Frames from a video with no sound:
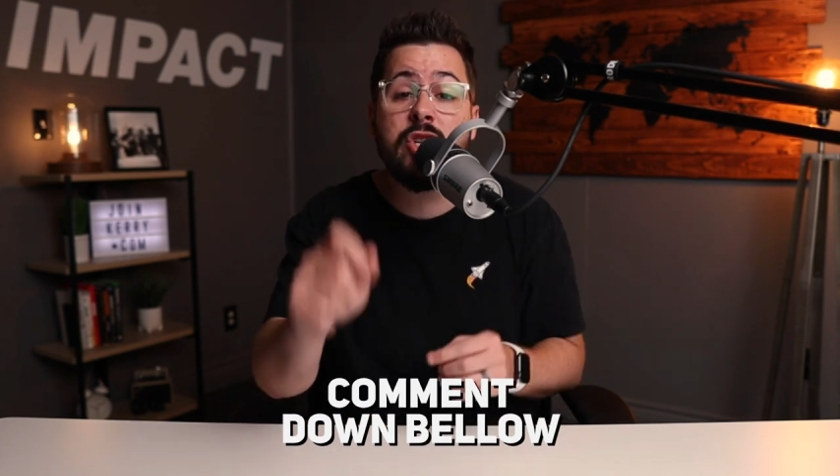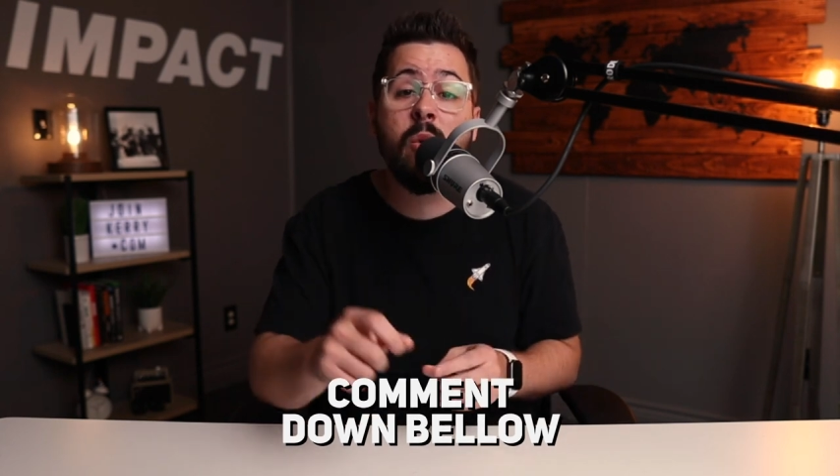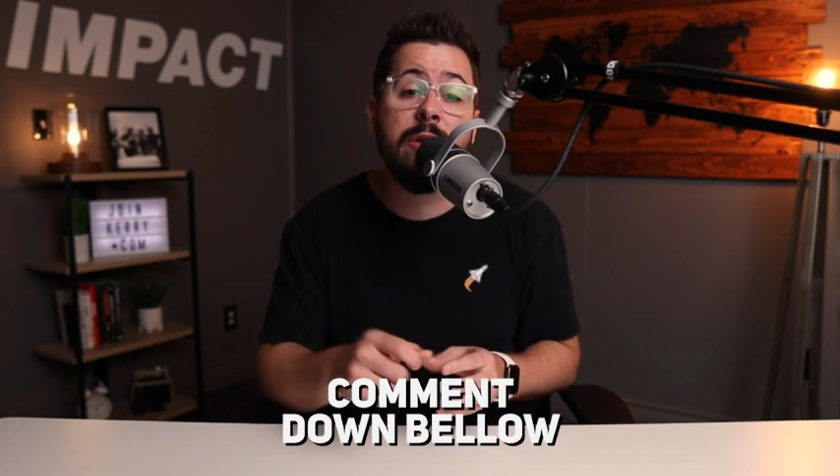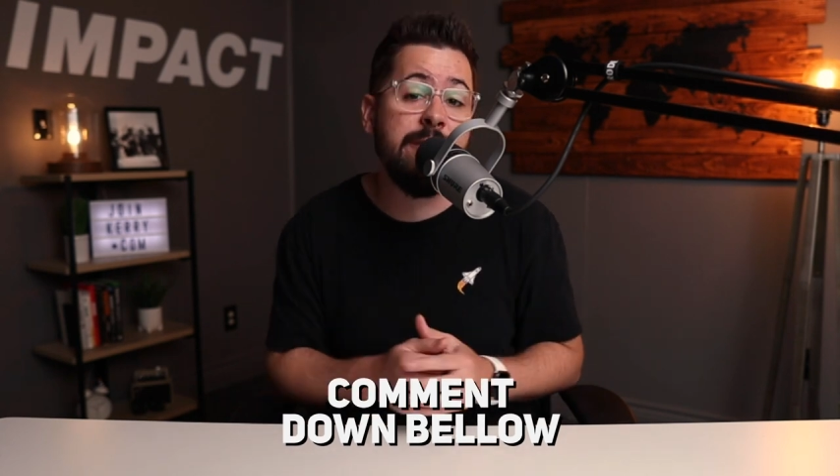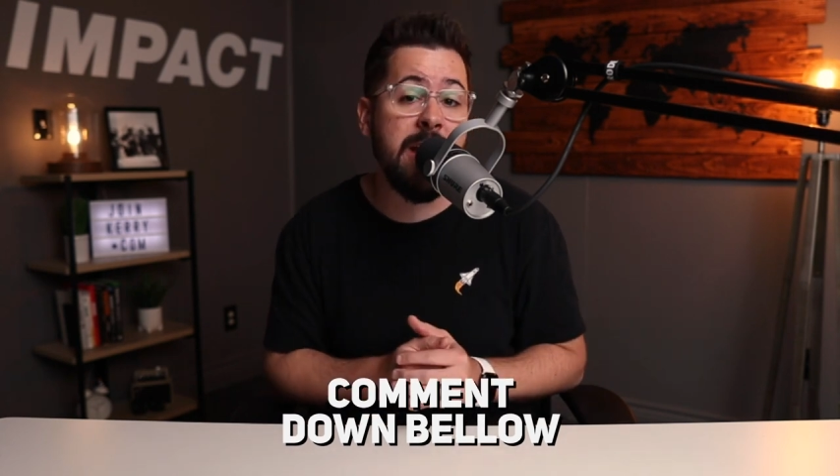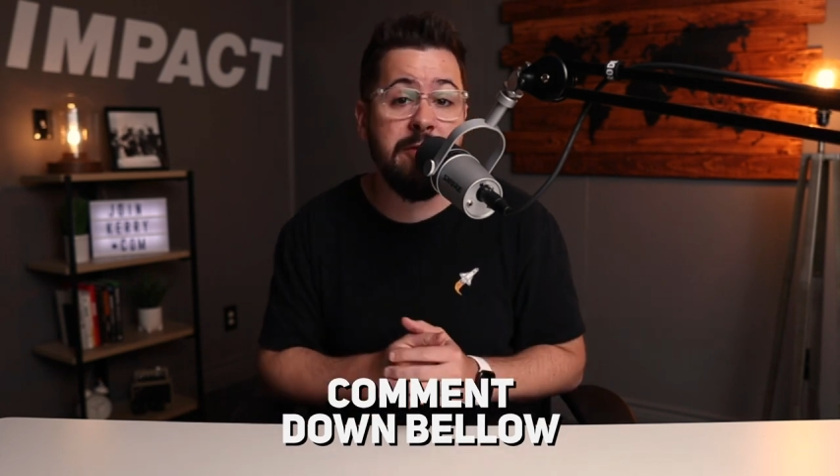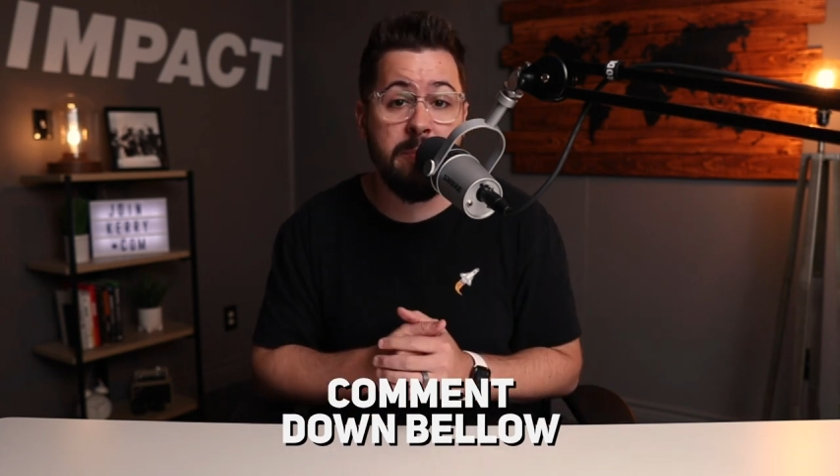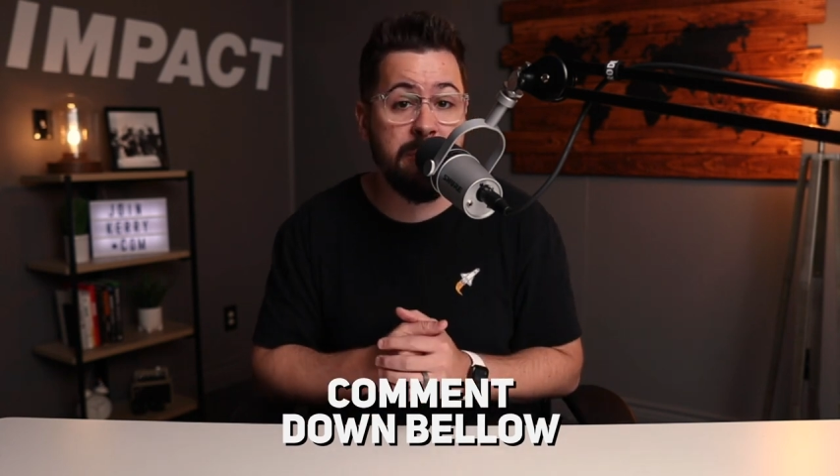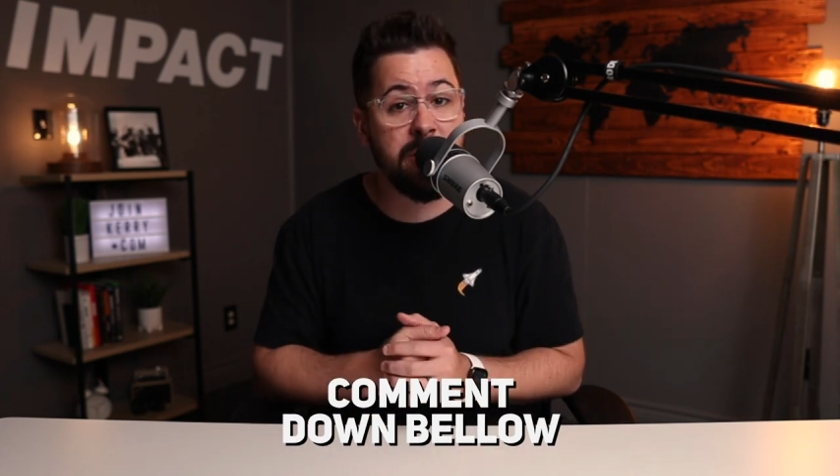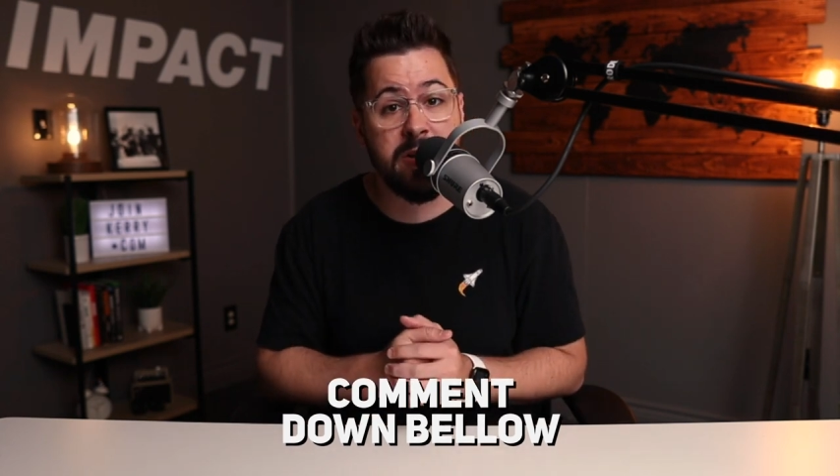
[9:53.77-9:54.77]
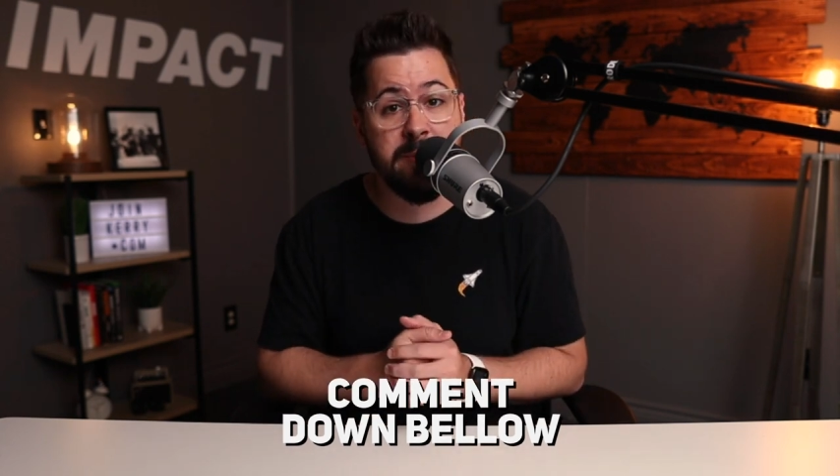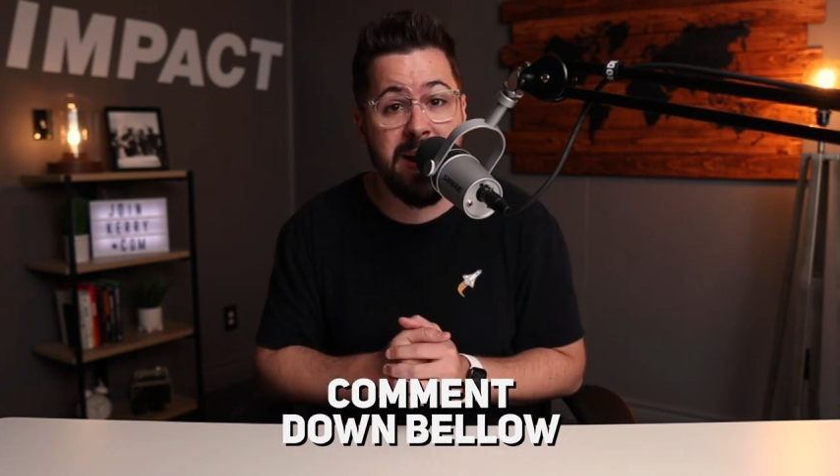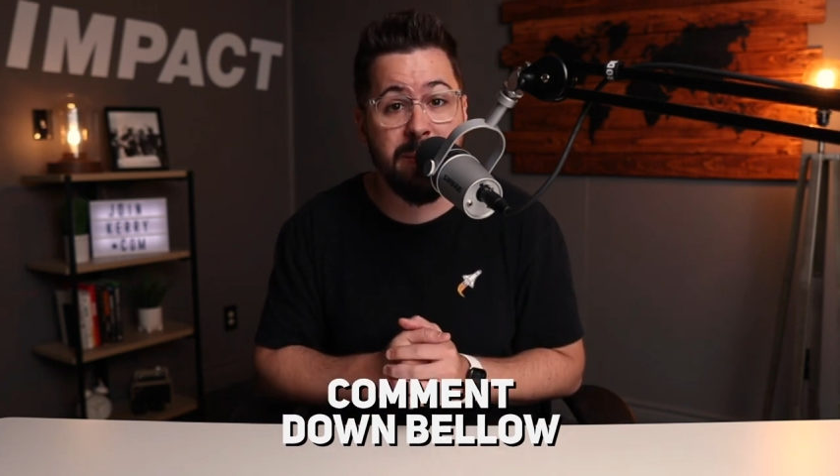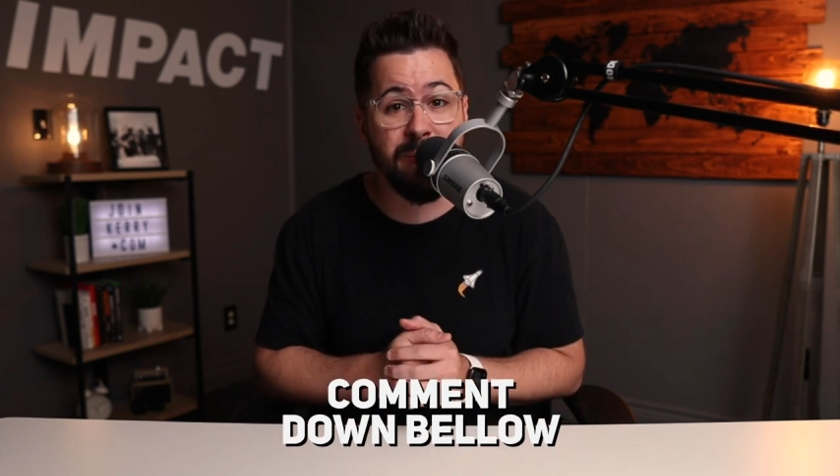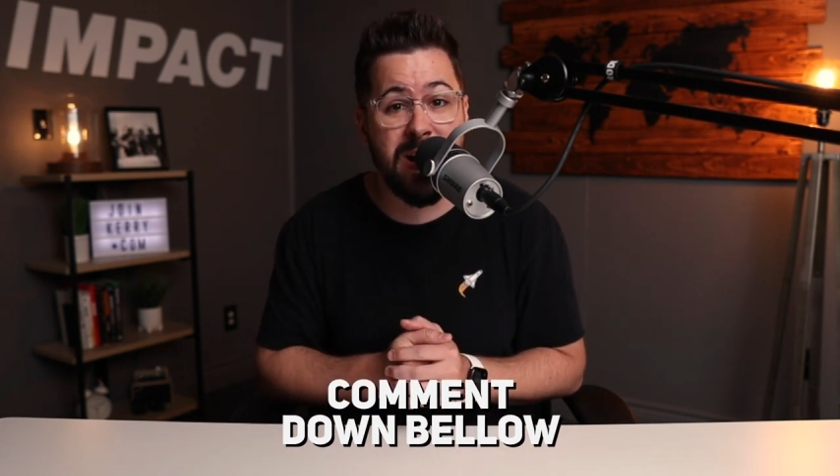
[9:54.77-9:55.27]
your favorite print on
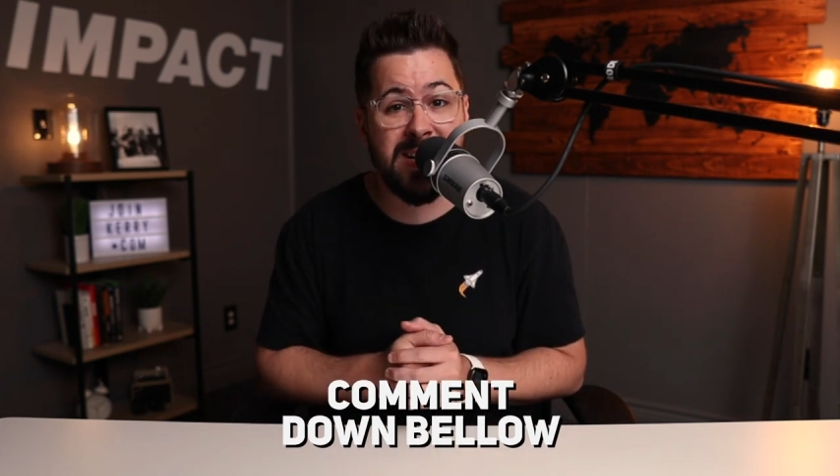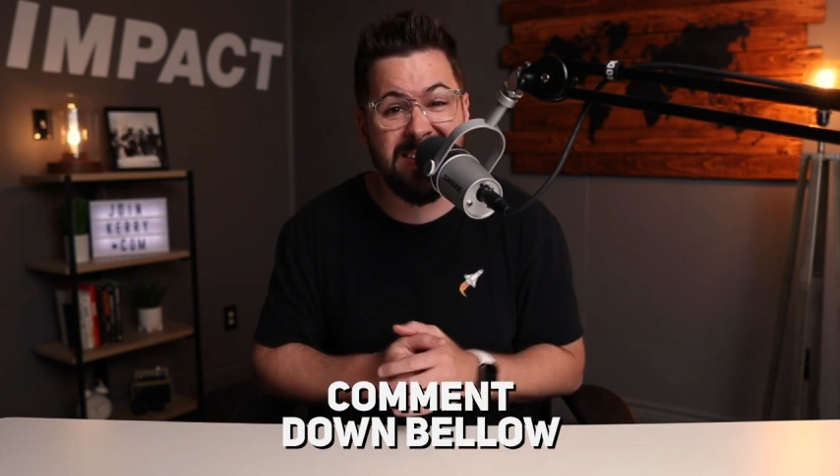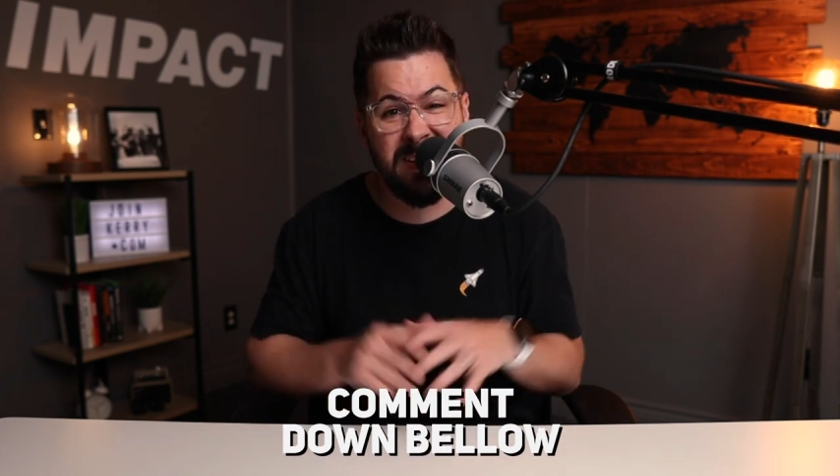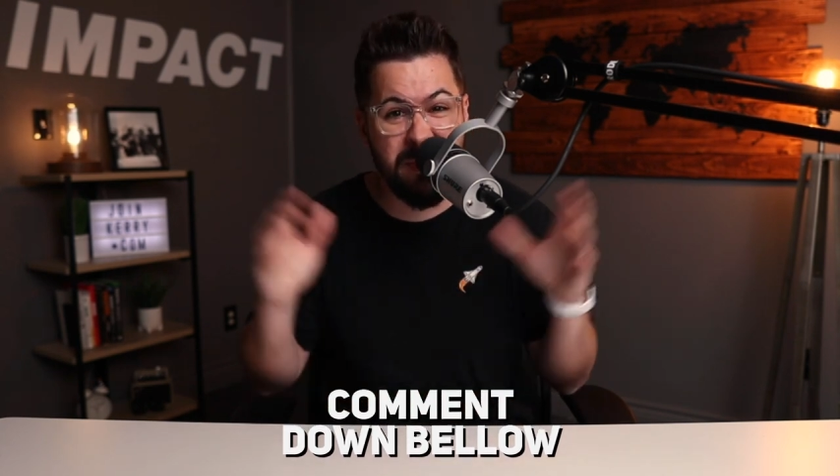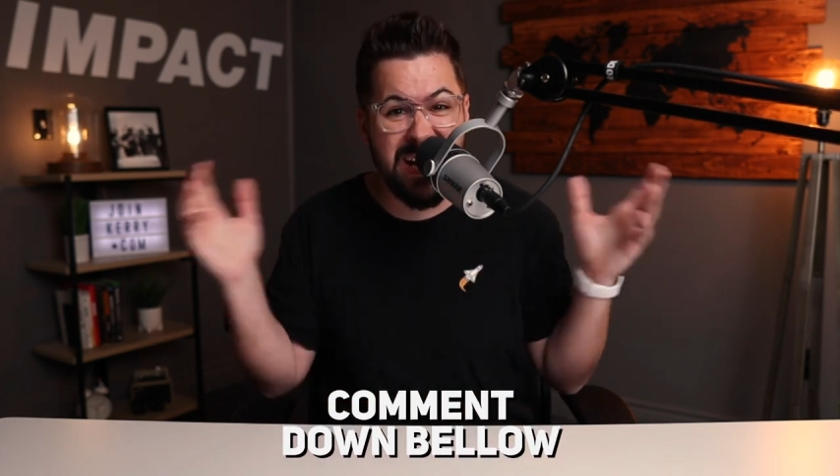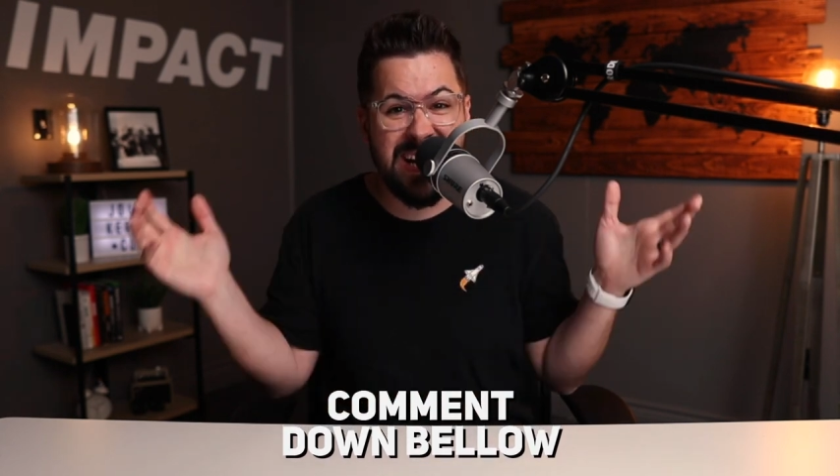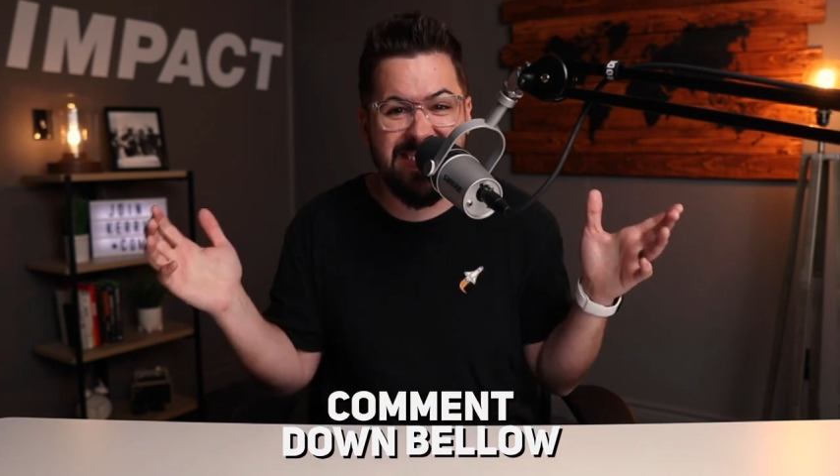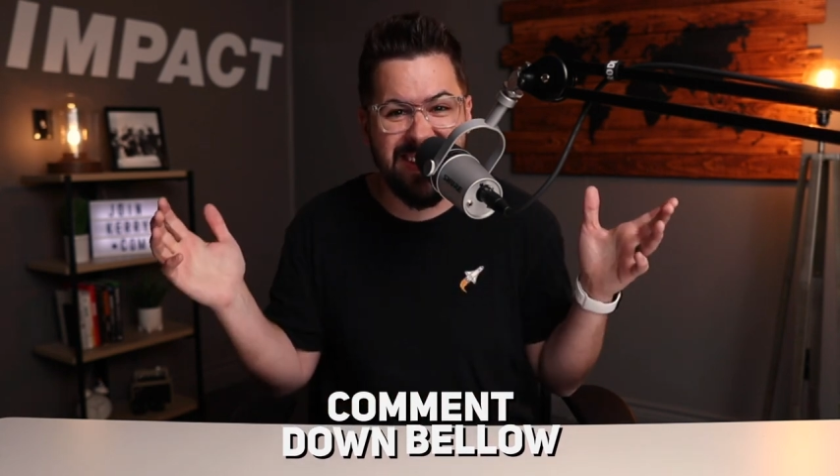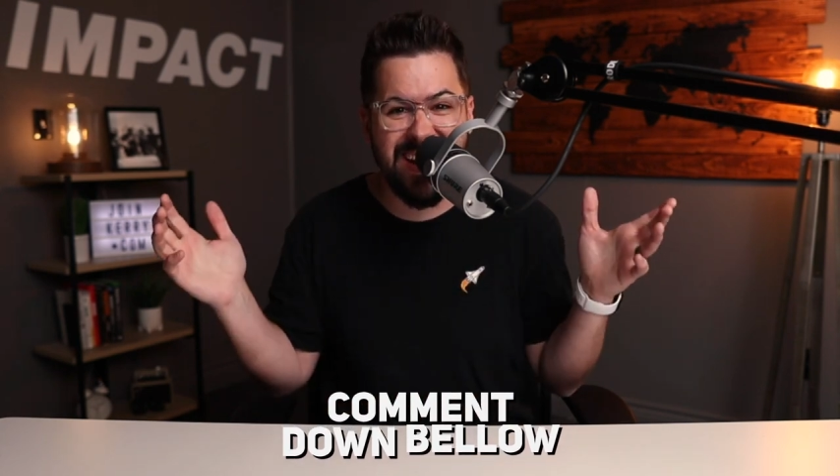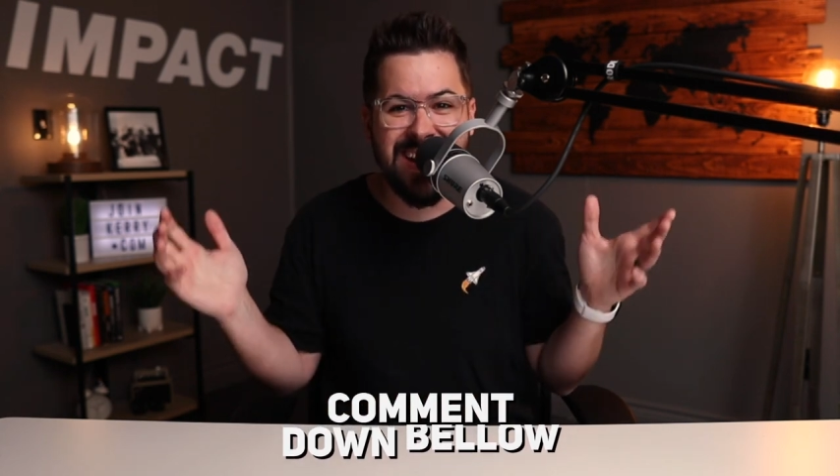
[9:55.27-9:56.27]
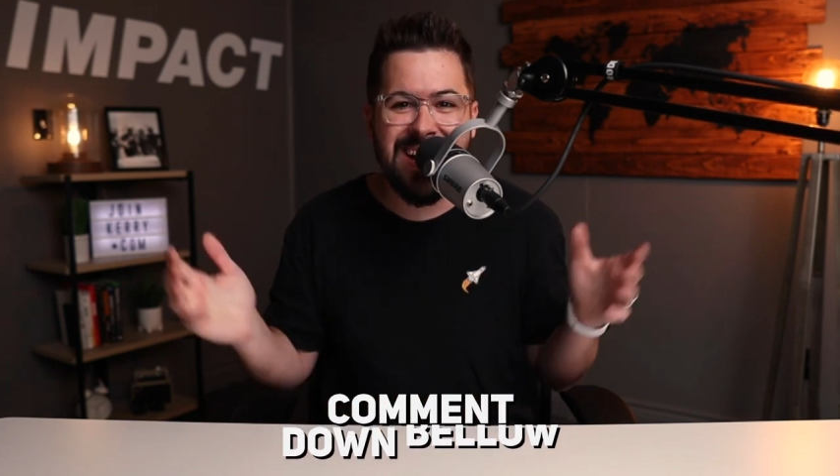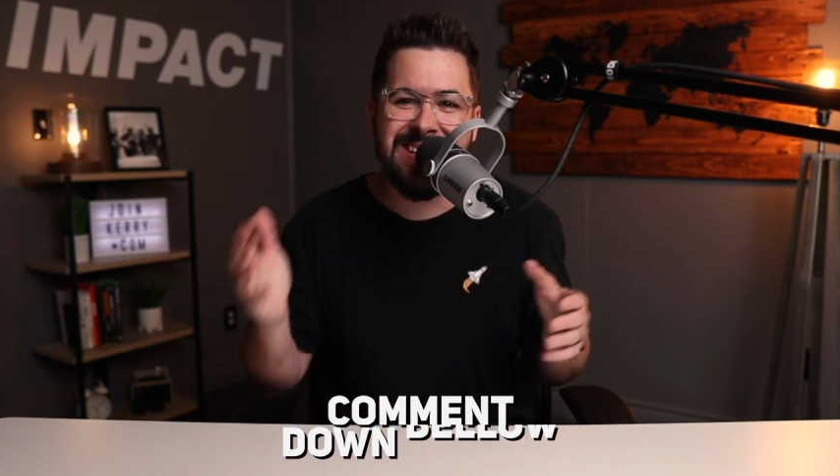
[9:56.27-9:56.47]
demand product. It can be anything.